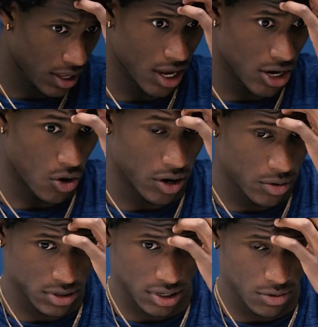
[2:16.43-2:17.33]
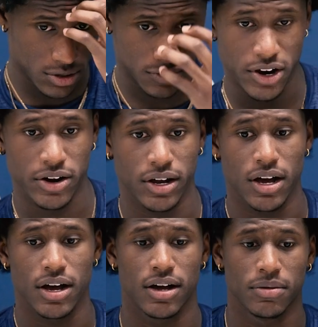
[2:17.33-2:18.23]
Yeah, no, it was very
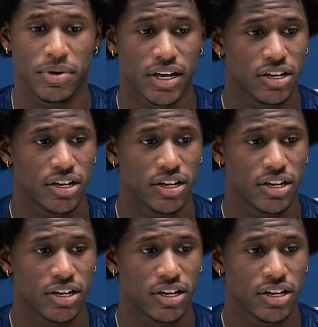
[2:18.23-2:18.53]
big,